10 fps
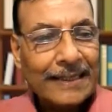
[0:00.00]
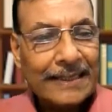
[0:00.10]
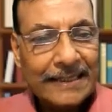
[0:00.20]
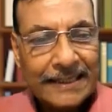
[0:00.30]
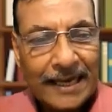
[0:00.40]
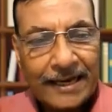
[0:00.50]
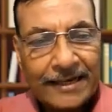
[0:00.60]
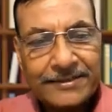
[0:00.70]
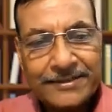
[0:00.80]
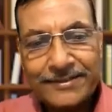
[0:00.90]
It
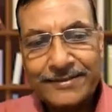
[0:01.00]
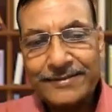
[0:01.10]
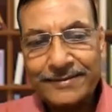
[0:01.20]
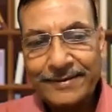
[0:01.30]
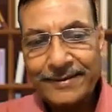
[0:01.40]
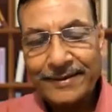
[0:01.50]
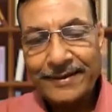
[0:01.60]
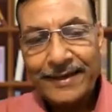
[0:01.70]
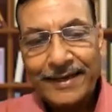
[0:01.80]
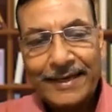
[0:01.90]
acts
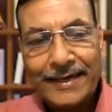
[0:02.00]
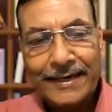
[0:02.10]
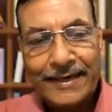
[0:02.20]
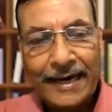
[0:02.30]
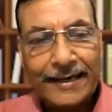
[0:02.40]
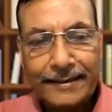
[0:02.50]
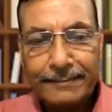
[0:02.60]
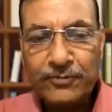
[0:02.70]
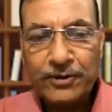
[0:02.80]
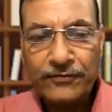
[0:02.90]
in
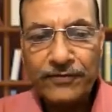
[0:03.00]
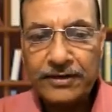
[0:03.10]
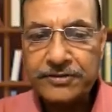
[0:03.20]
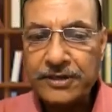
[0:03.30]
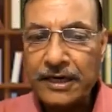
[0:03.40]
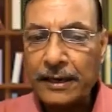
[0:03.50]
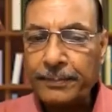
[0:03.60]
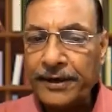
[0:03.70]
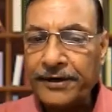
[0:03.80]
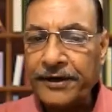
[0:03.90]
tandem with the flexor
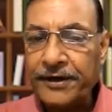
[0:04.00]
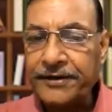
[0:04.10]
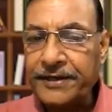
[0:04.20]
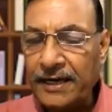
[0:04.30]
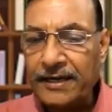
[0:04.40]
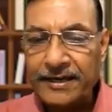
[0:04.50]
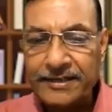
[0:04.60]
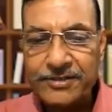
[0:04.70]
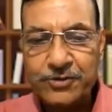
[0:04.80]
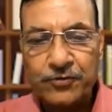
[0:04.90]
carpi
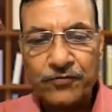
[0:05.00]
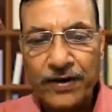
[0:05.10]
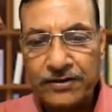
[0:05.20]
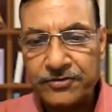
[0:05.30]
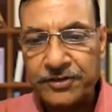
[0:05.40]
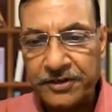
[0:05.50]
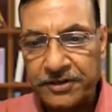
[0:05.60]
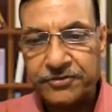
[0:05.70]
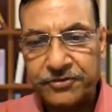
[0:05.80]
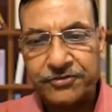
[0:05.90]
radialis to flex the
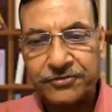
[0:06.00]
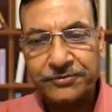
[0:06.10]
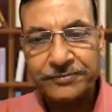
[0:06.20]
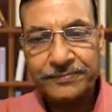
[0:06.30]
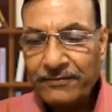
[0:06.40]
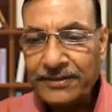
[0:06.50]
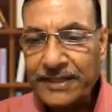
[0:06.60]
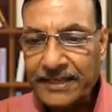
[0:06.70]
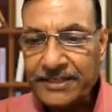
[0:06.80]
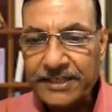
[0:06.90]
wrist, with
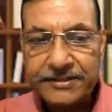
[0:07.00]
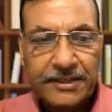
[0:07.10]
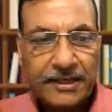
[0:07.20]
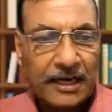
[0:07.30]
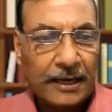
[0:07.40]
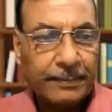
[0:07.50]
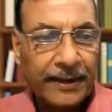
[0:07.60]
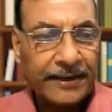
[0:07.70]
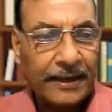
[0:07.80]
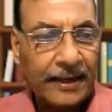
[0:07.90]
the extensor
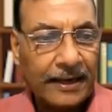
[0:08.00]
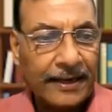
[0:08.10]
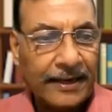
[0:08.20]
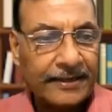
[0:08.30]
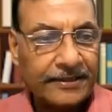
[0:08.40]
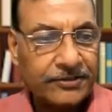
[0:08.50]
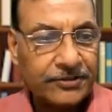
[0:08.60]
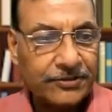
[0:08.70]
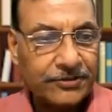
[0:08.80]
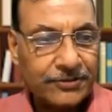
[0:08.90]
carpi
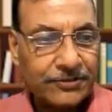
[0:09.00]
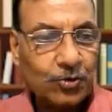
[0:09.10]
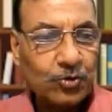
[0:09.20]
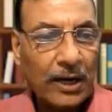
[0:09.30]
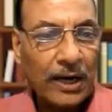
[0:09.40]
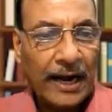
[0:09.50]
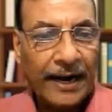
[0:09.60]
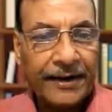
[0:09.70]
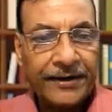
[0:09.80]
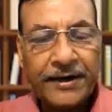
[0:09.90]
ulnaris to
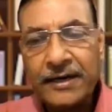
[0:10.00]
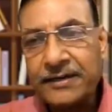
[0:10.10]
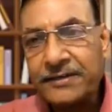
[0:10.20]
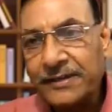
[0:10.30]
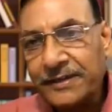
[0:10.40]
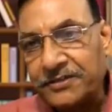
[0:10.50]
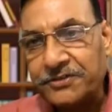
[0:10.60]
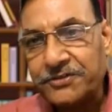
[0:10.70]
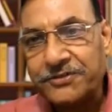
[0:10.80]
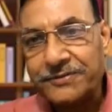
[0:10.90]
adduct the
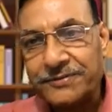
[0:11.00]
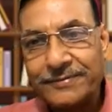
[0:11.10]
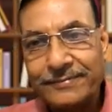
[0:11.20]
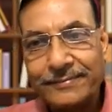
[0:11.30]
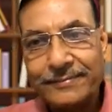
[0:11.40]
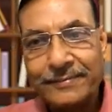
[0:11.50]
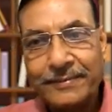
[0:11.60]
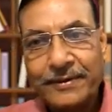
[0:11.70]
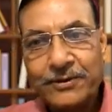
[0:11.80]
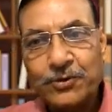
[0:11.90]
wrist.
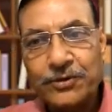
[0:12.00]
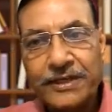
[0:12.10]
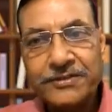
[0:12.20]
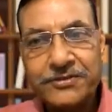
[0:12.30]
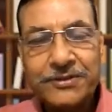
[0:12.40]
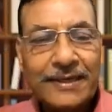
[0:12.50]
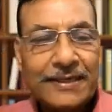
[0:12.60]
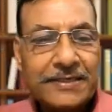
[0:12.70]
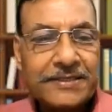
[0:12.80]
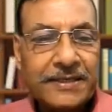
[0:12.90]
So it has
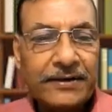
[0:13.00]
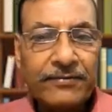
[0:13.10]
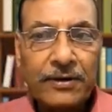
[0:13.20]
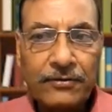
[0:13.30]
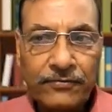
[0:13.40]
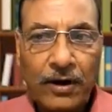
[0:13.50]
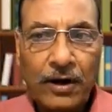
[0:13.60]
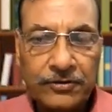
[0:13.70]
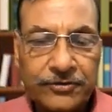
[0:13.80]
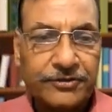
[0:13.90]
several
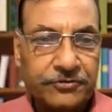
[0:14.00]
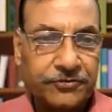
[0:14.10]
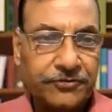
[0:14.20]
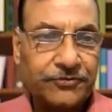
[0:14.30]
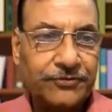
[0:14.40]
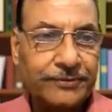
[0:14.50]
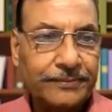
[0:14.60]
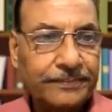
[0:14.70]
functions.